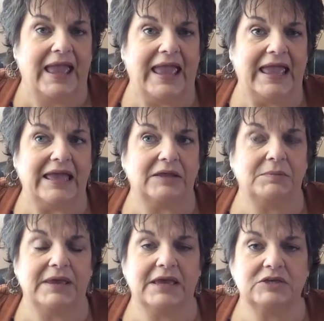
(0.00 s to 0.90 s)
And
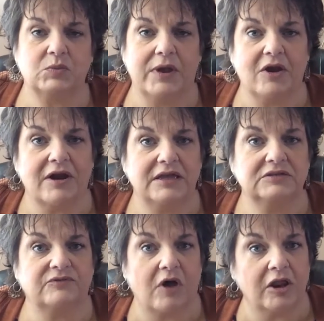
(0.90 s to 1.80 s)
because we are his
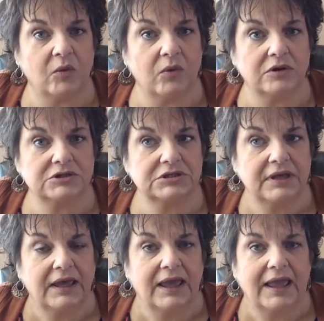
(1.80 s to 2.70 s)
followers,
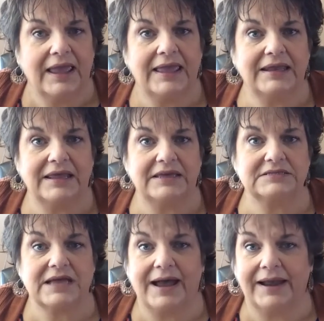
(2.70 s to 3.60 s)
it is
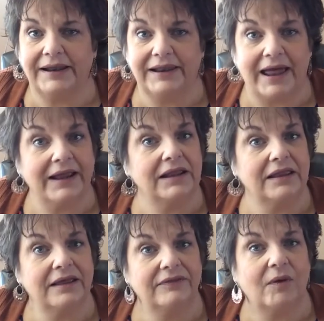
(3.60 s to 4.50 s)
highly
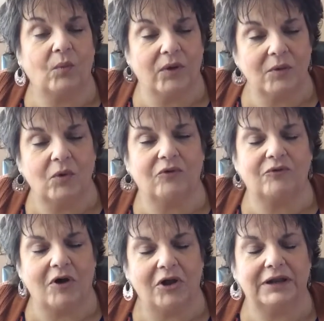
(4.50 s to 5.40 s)
likely that we will
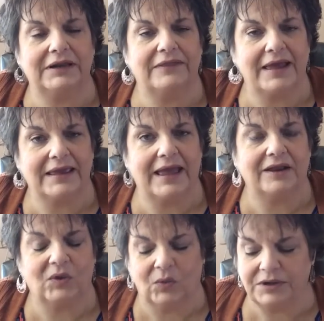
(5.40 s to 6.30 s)
fall into that
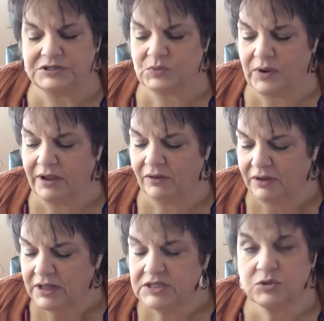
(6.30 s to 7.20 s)
category as well.
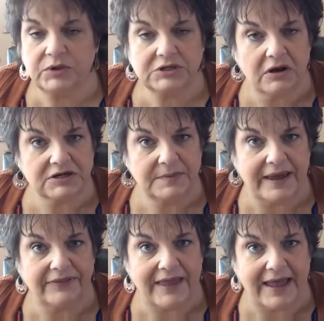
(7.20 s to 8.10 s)
So we talked
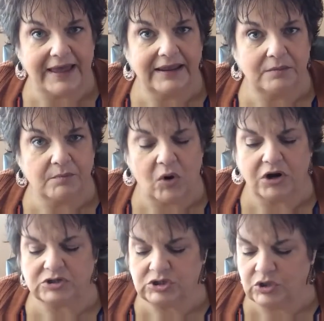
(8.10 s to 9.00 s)
about that in
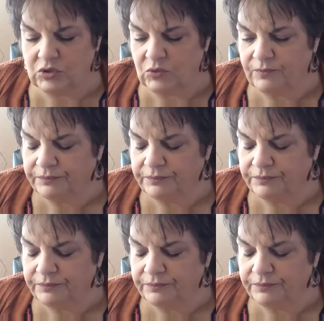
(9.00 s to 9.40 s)
part 2.